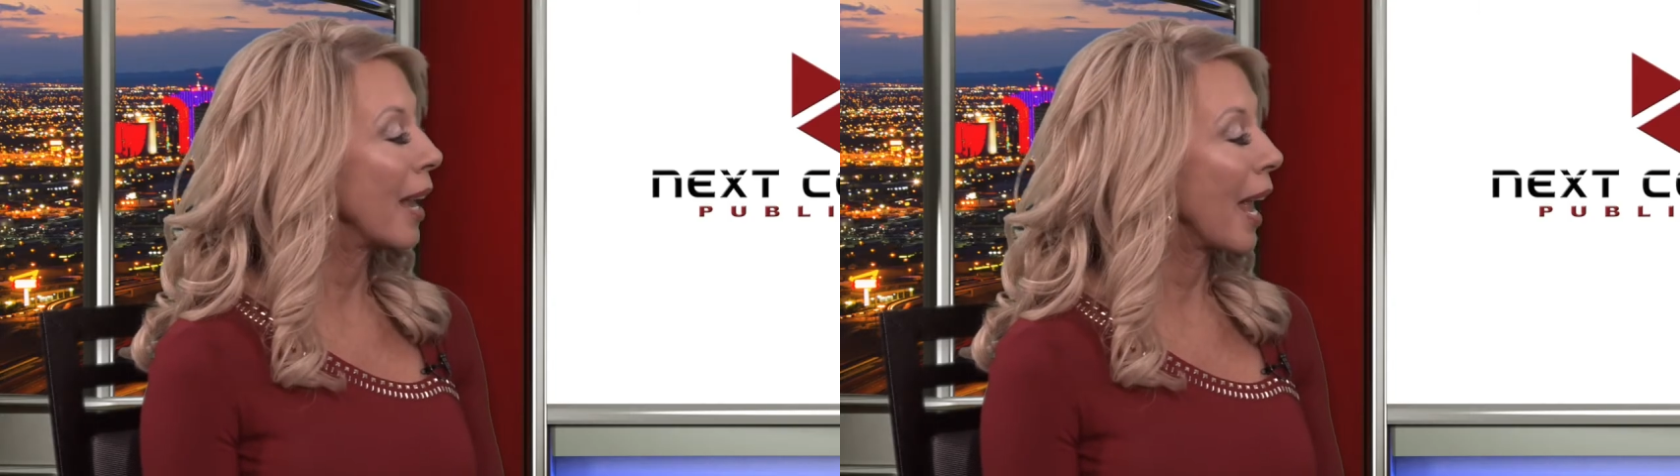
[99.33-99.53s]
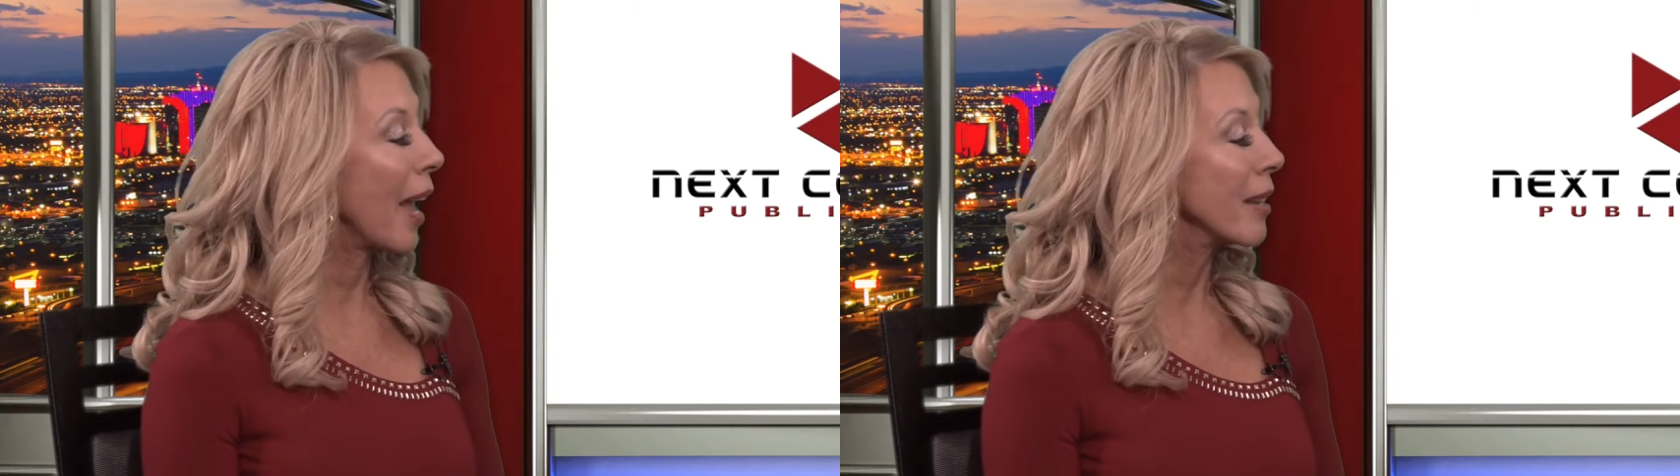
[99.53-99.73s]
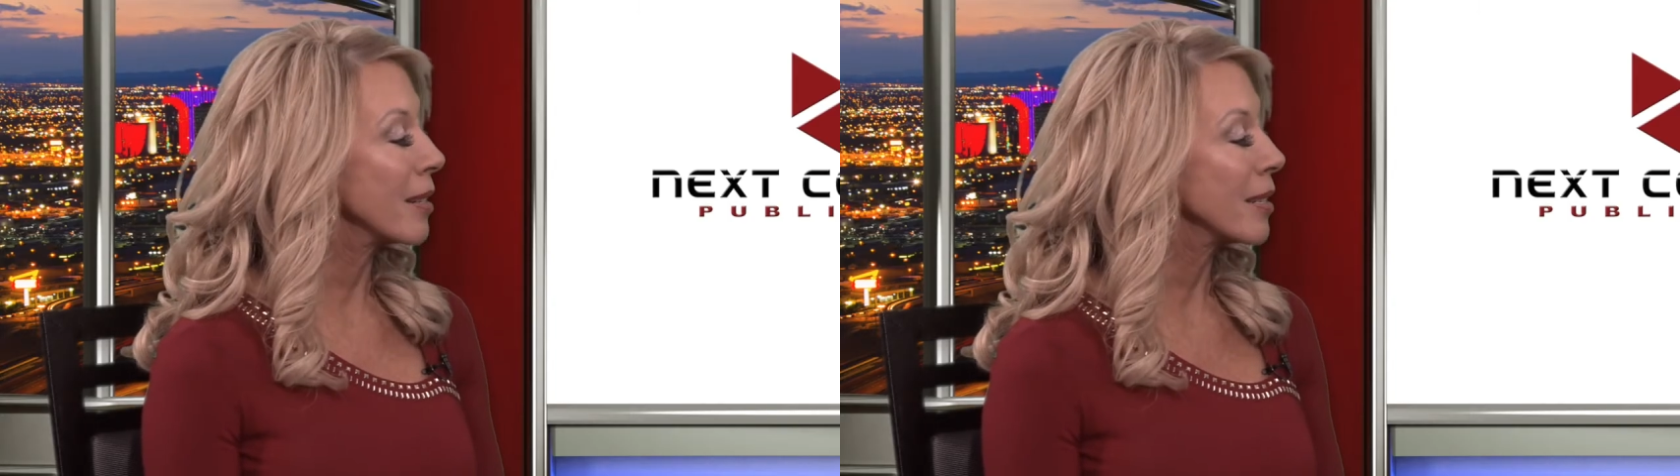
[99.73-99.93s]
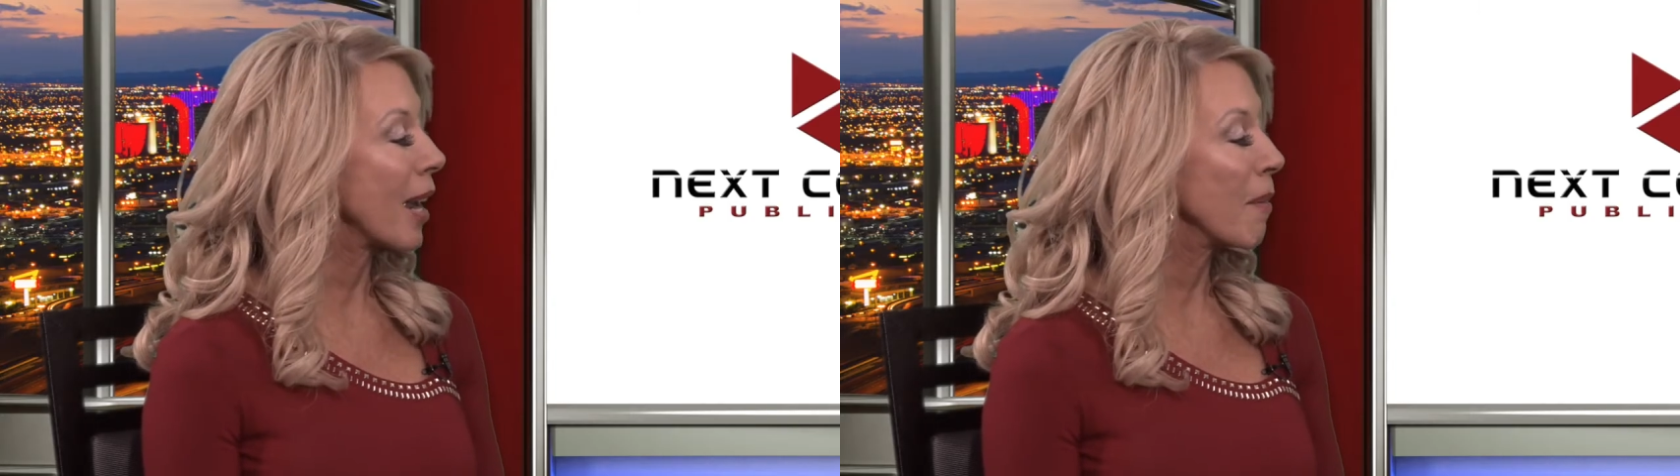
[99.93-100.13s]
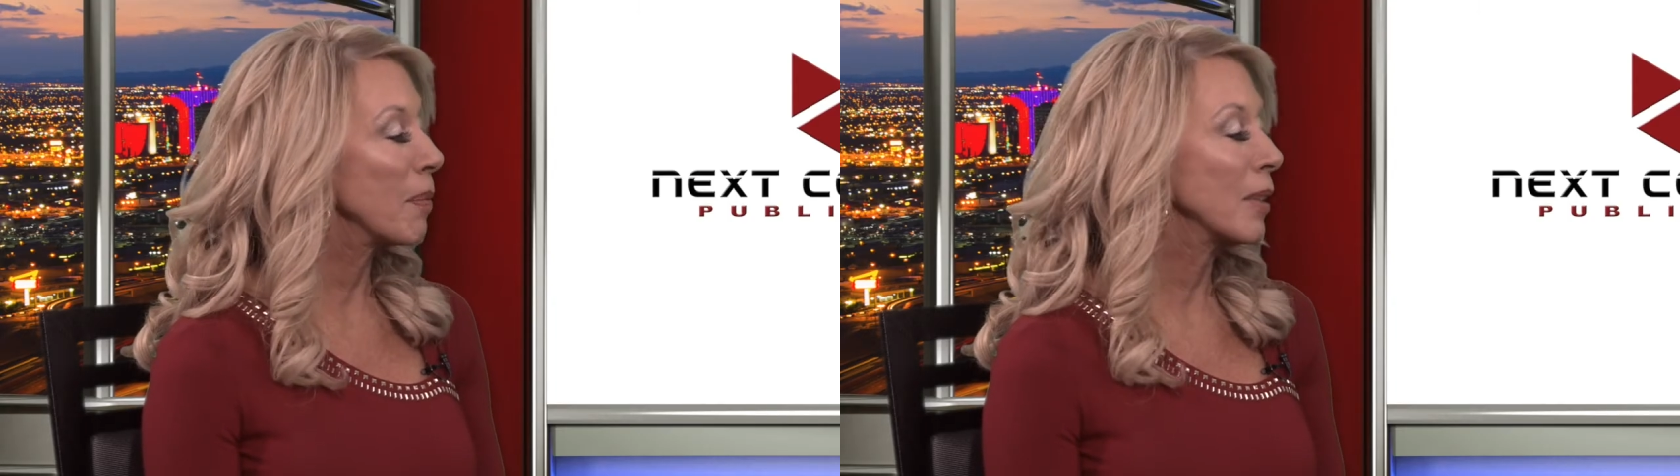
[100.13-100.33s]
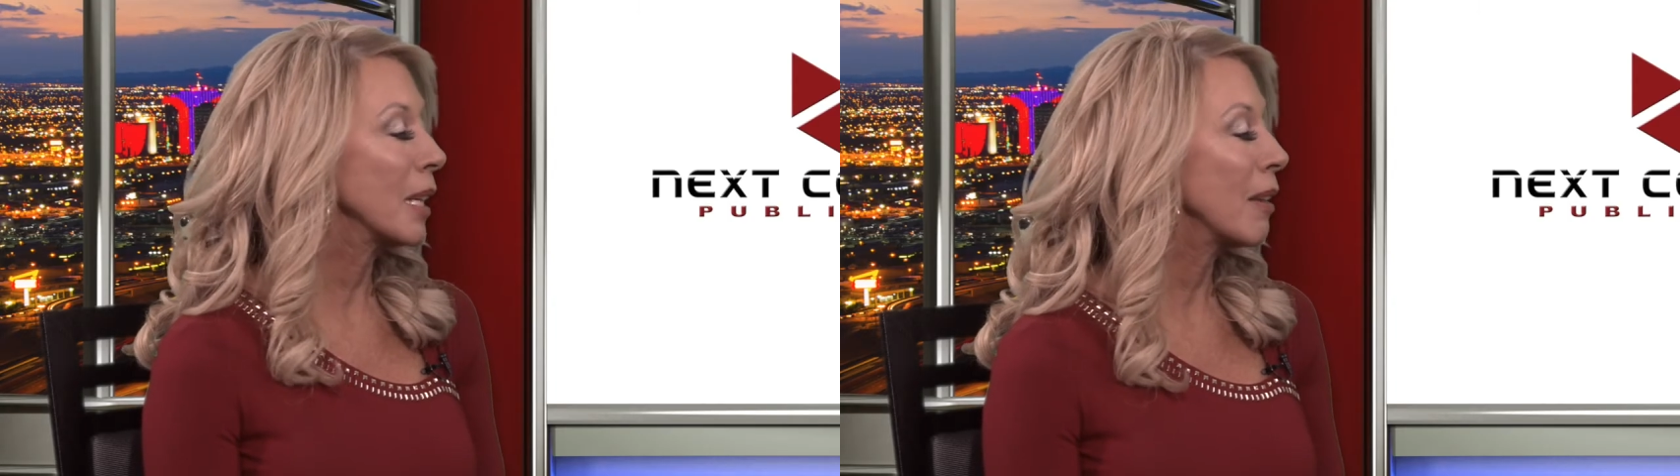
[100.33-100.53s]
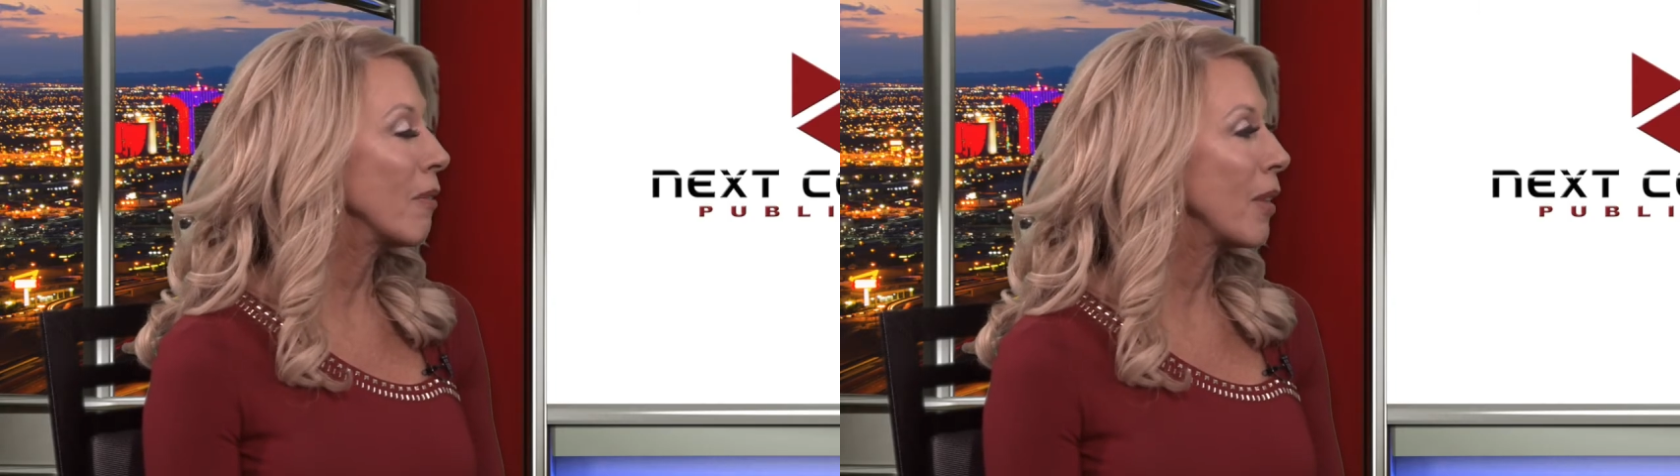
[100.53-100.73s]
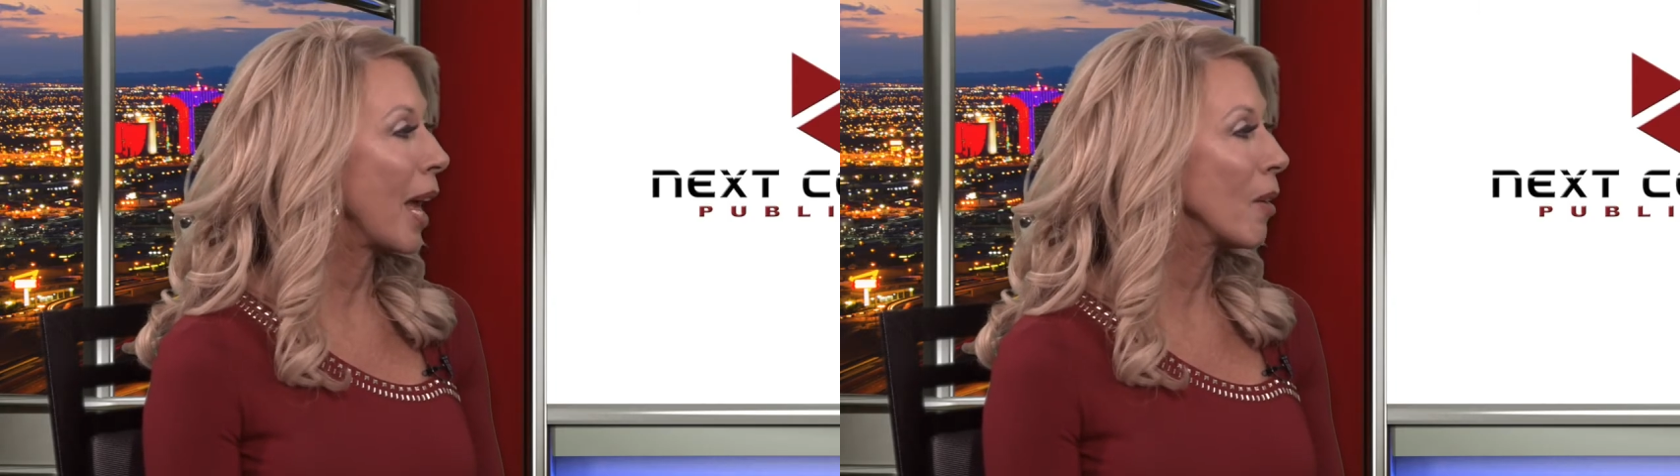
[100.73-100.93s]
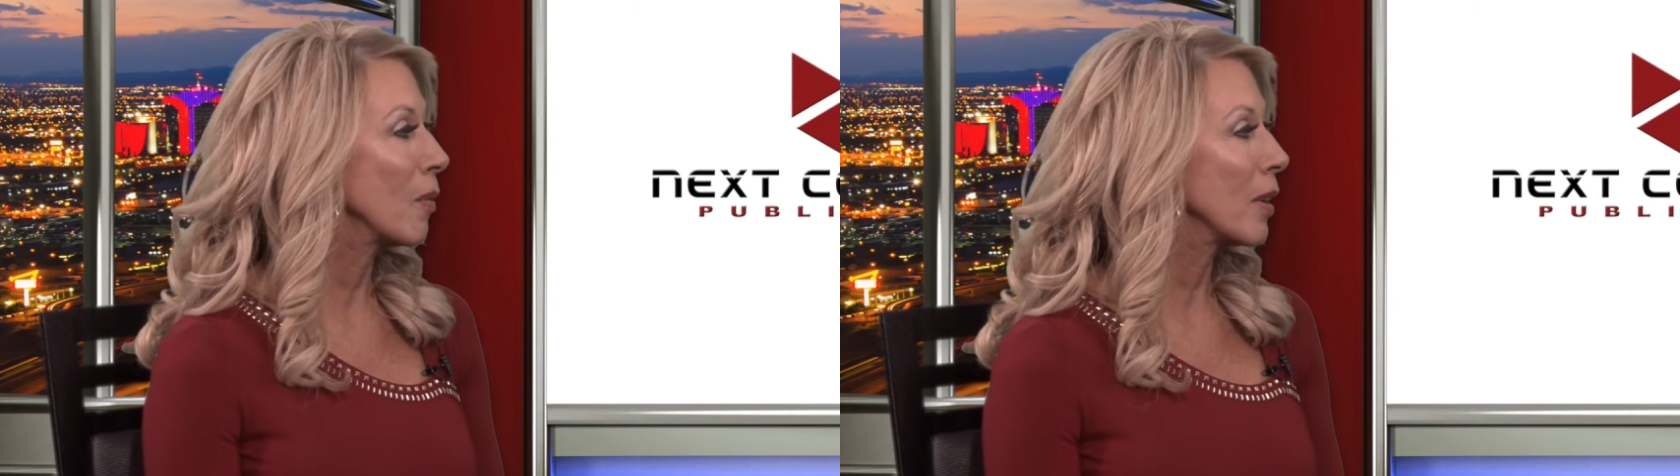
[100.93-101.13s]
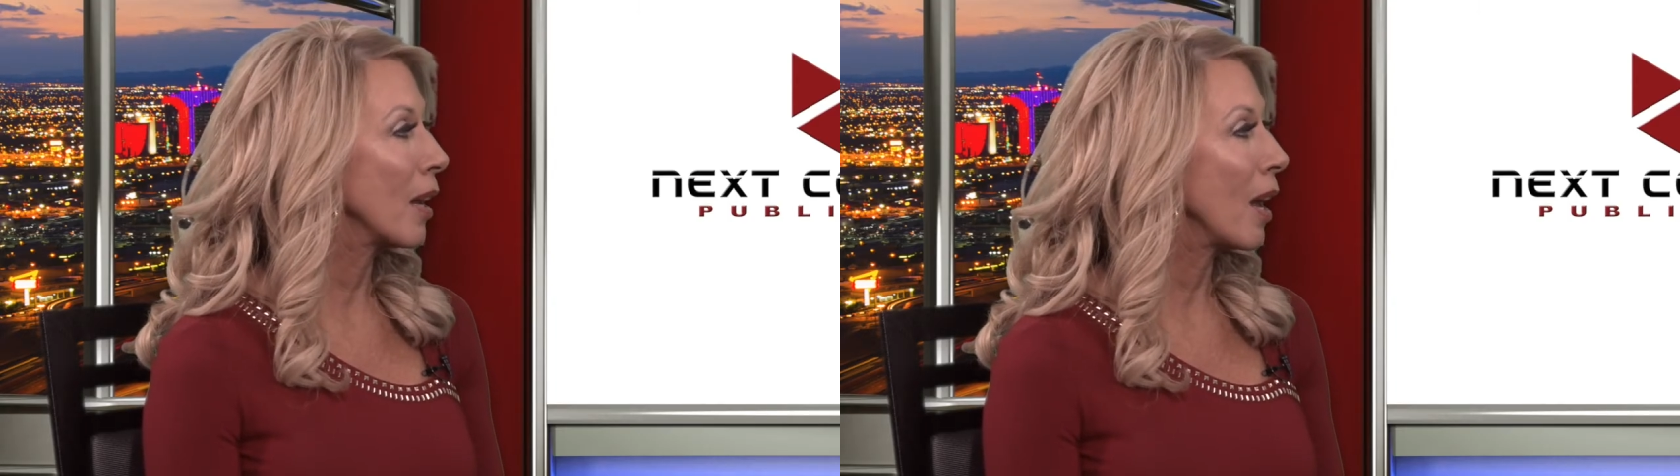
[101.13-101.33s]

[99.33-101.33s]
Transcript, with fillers: and I believe that